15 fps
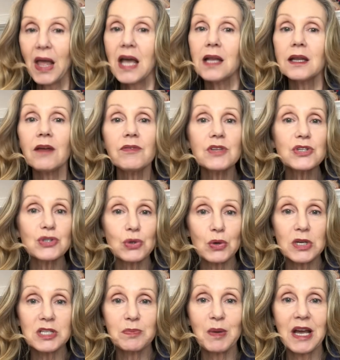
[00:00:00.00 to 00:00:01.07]
I love the
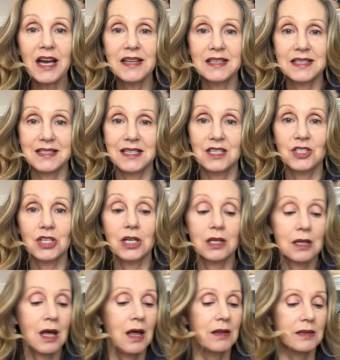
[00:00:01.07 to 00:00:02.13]
stories behind the
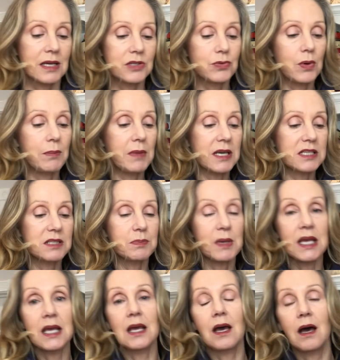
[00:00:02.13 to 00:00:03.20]
stitching. That's what makes
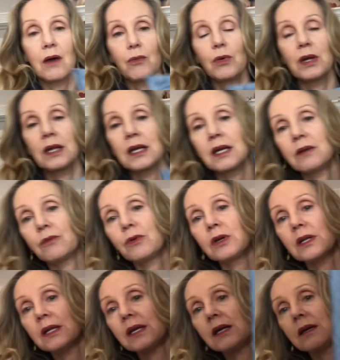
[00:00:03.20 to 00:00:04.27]
me uh, really,
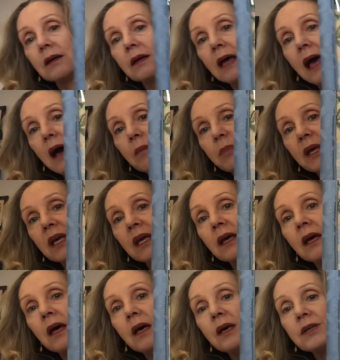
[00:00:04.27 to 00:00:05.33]
really happy.
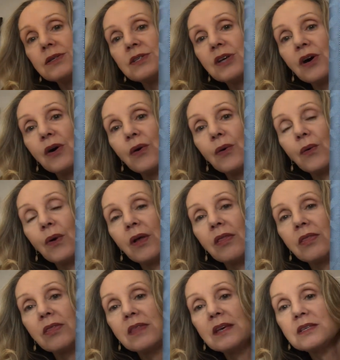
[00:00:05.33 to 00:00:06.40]
So
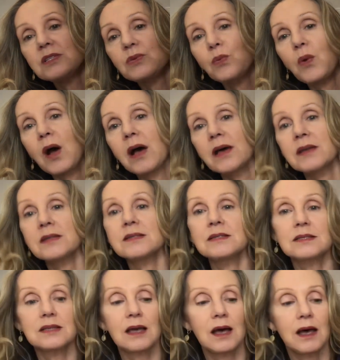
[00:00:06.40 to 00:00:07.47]
this
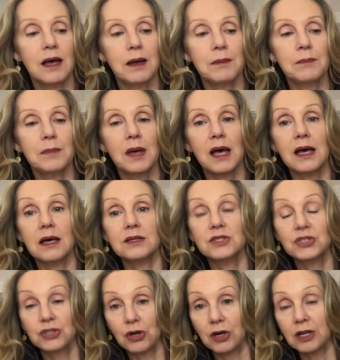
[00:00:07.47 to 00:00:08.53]
was um,
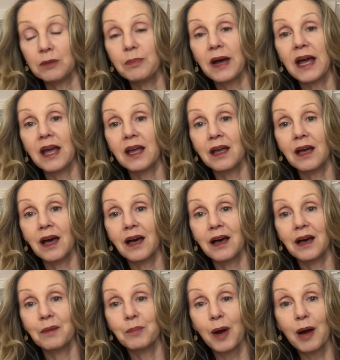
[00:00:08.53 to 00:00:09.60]
started by
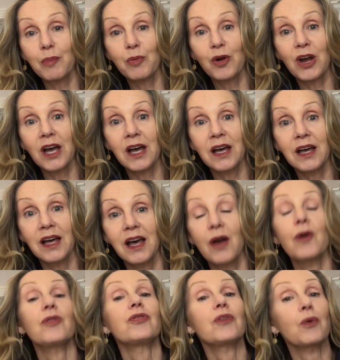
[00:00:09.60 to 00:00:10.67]
uh, Barbara,
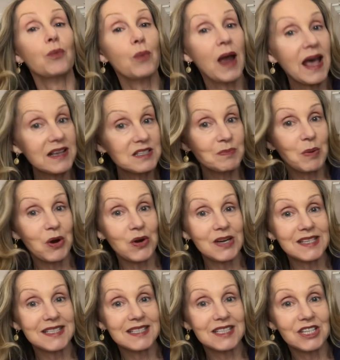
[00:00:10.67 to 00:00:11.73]
the
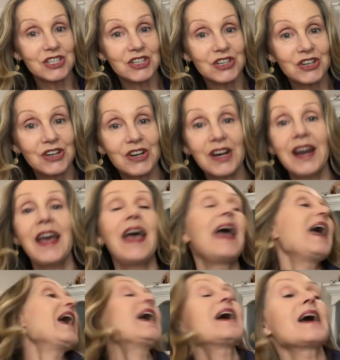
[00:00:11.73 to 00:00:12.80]
Raspberry Stitcher,
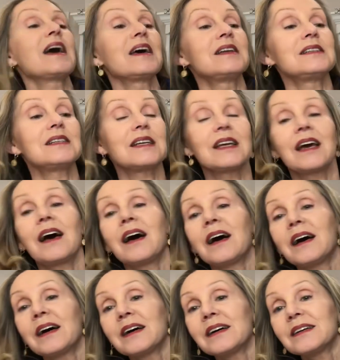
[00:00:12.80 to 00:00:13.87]
and
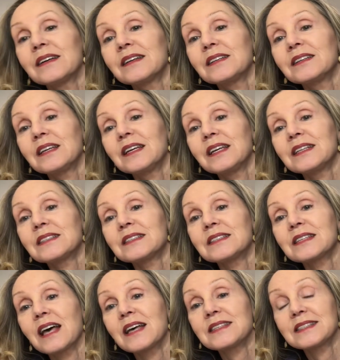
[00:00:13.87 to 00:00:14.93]
uh,
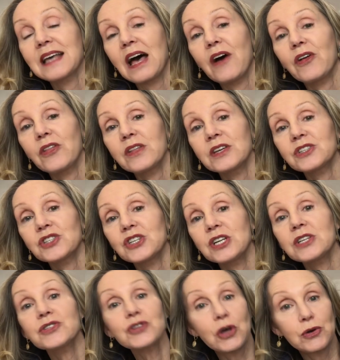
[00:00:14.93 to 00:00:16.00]
it's a sal that she
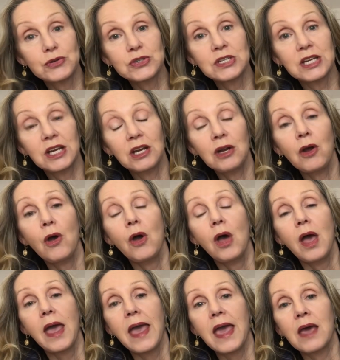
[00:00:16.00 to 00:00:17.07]
is hosting.
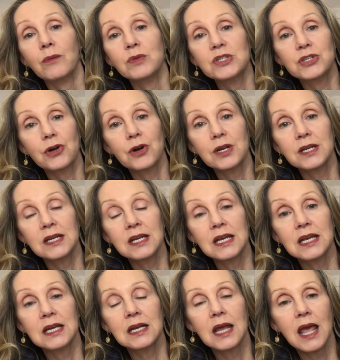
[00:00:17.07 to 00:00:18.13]
And we started
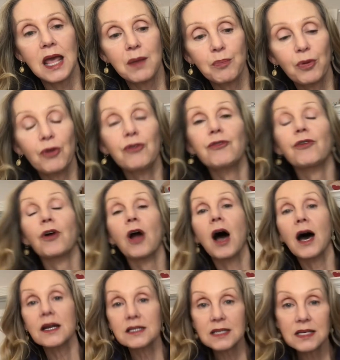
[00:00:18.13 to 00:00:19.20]
in April for
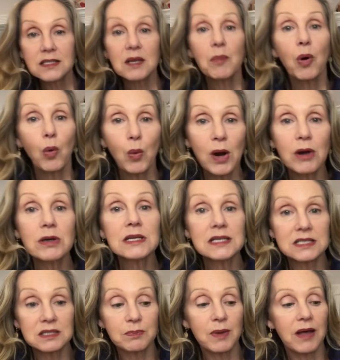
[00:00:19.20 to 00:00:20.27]
Autism
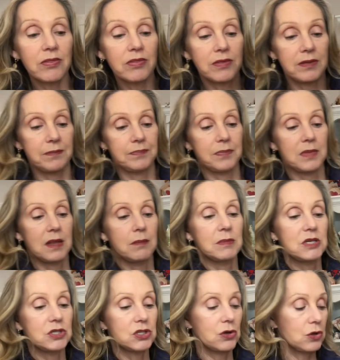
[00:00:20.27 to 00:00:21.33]
Awareness Month. Let
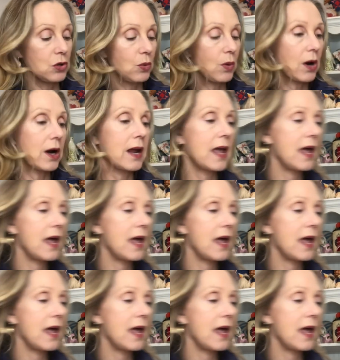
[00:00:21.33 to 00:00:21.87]
me show you where I